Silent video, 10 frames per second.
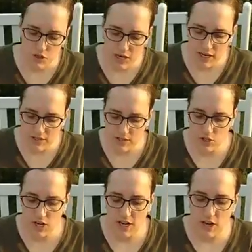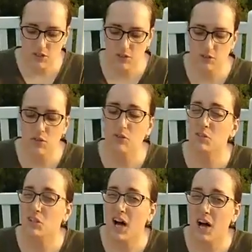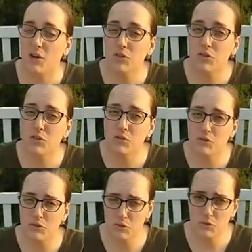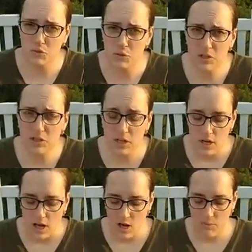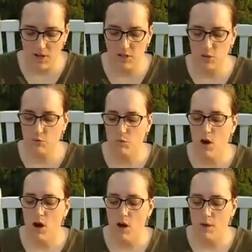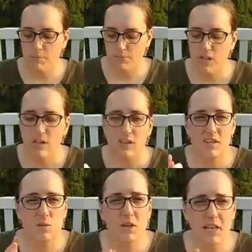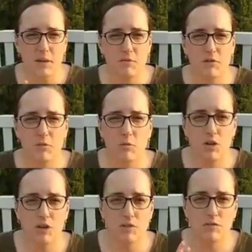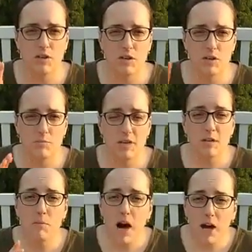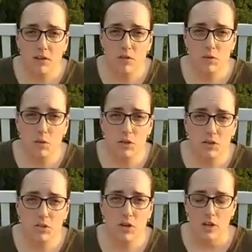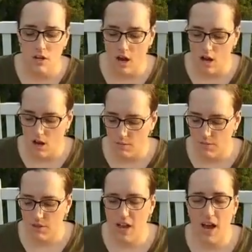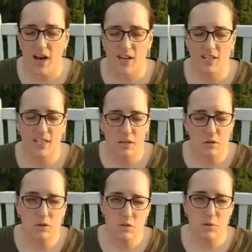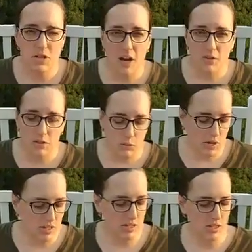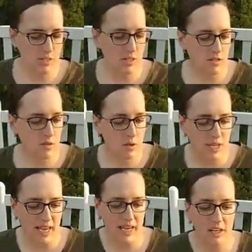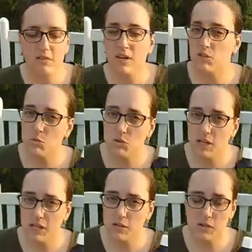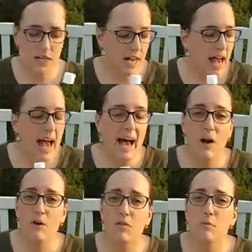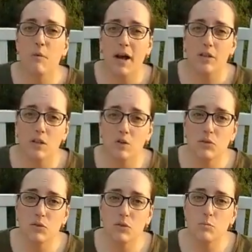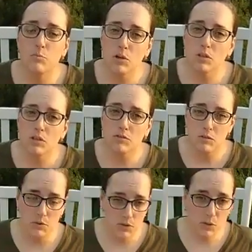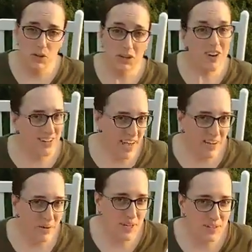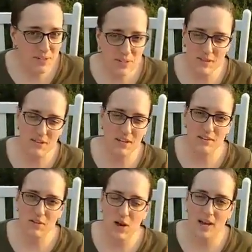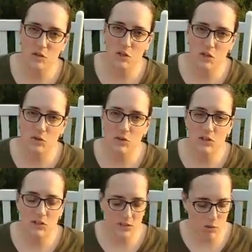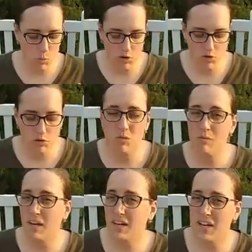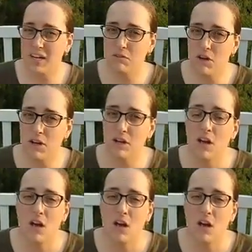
you guys to check out your local health food store. I know this one came from one of the big box stores that deals with health and wellness. This is an organic vegetable glycerin. However, my local bulk food store called Echo Hills, if any of you guys are local, it's a wonderful Mennonite-run